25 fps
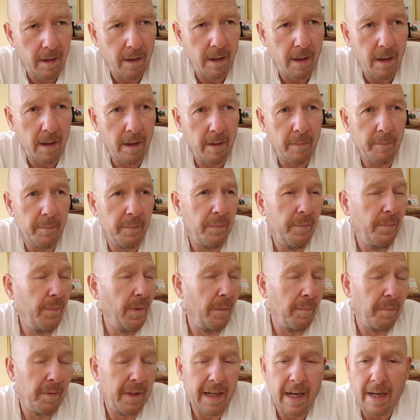I'm
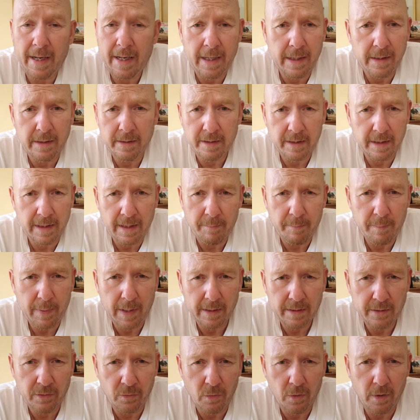gagging to get
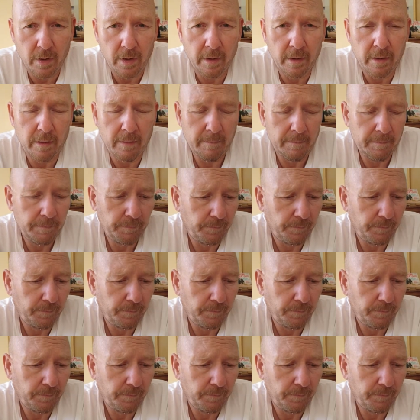back to work.